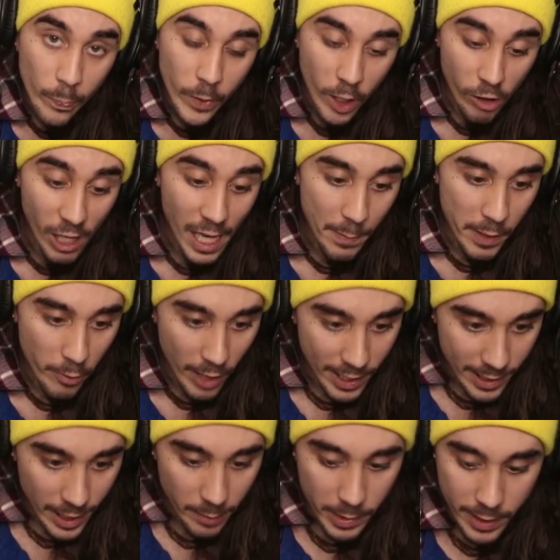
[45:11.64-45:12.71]
clammy right
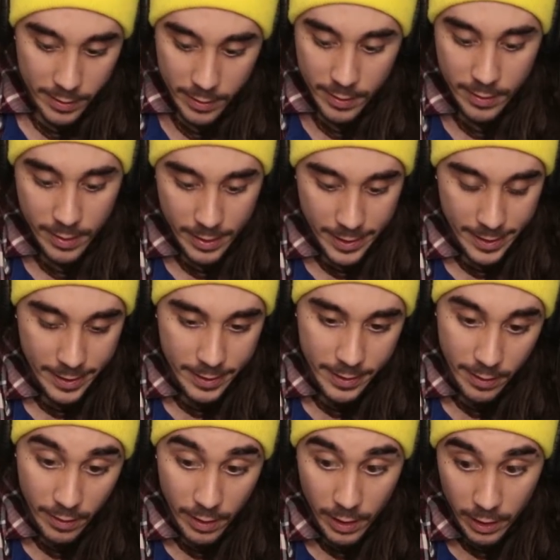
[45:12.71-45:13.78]
now because
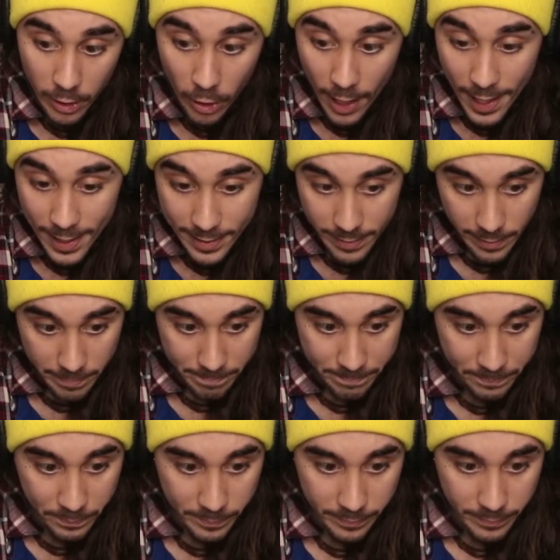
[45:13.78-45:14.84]
they're hot.
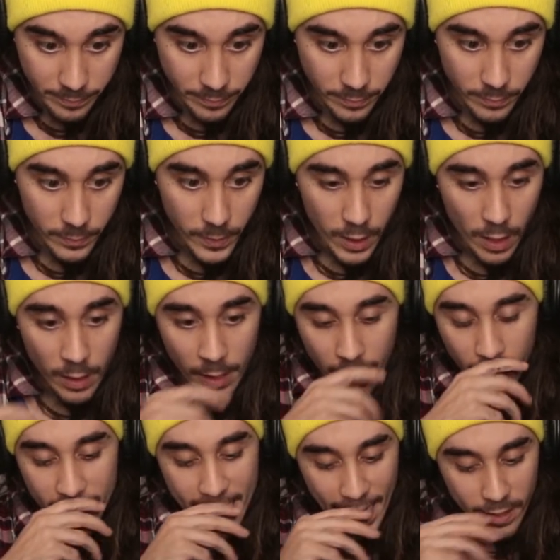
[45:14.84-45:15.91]

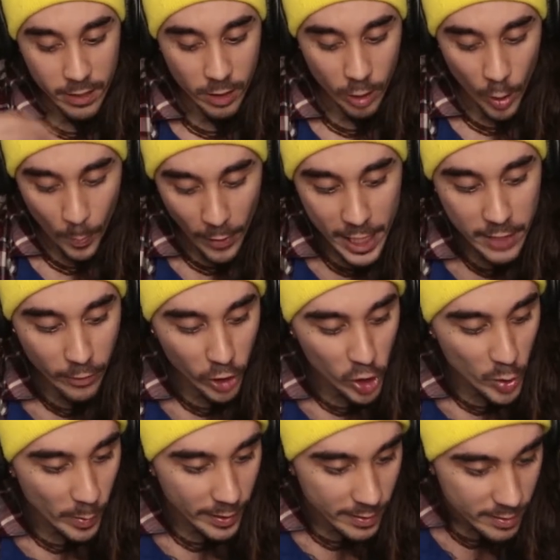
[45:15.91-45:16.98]
So
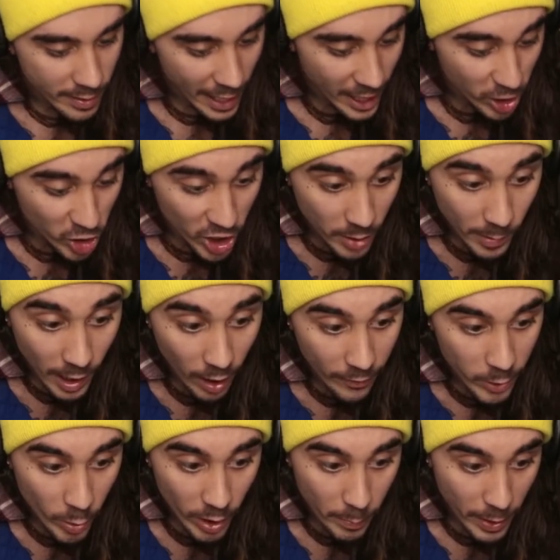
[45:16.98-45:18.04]
aplaceforhumans@gmail if
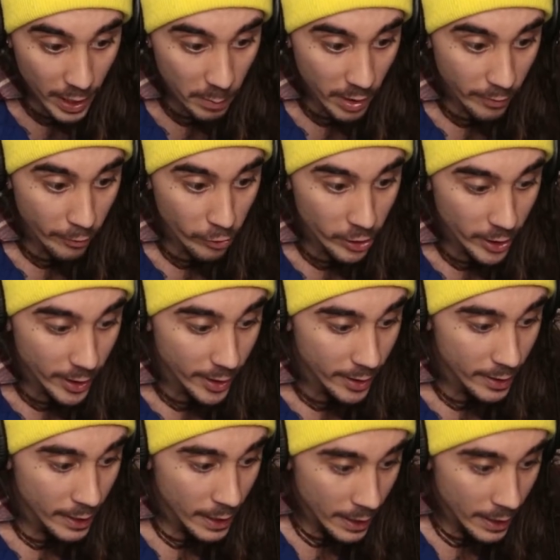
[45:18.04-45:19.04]
you want to pay me for